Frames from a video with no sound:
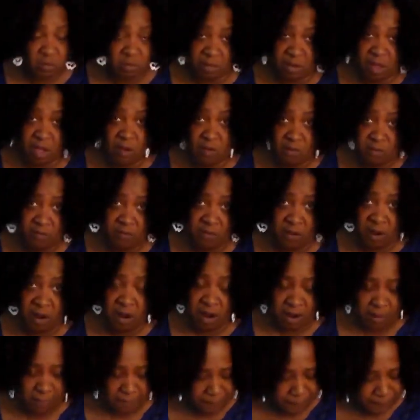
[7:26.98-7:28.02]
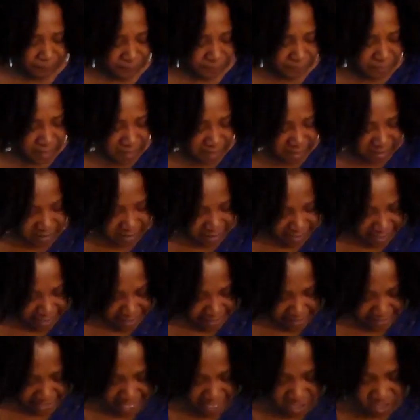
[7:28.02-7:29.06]
too low for her.
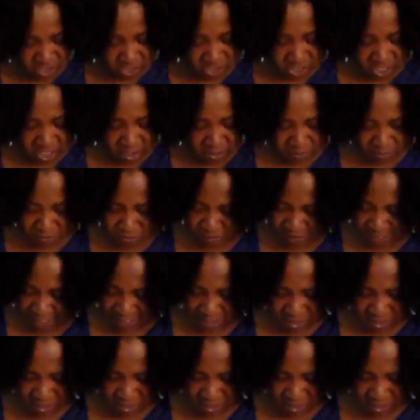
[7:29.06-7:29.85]
Then she goes